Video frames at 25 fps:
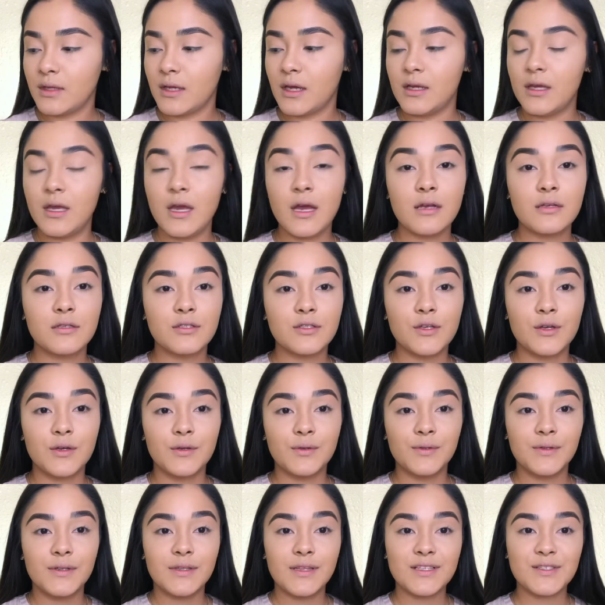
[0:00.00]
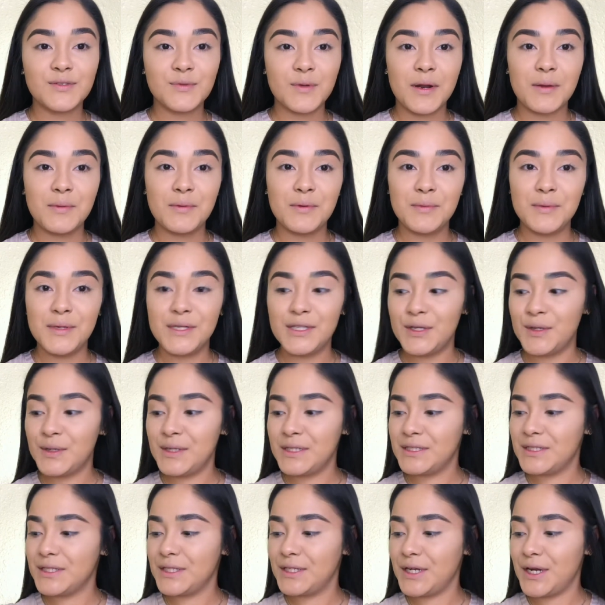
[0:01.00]
And yeah, so that's what I'm gonna be
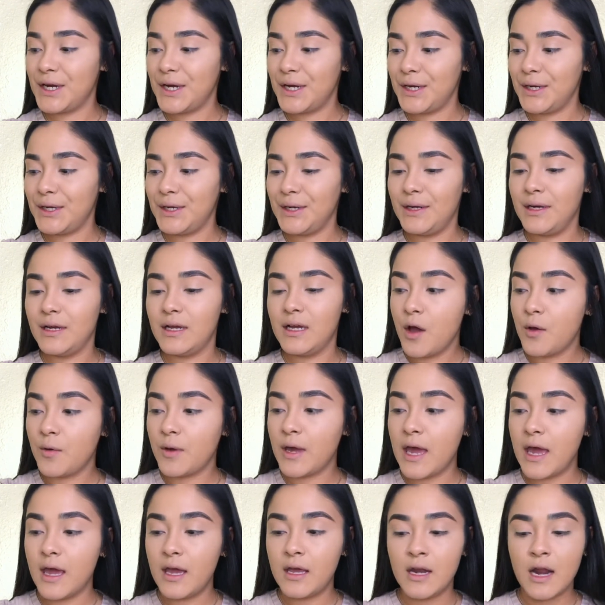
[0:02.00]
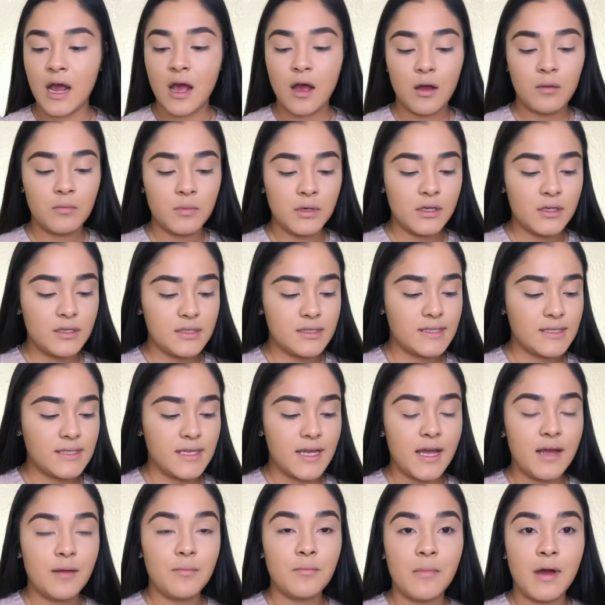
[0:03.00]
doing today. Okay, and now I'm gonna
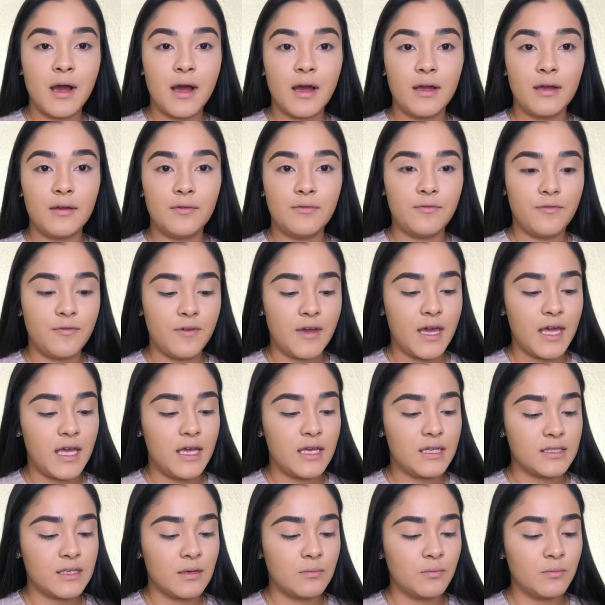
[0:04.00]
set my face.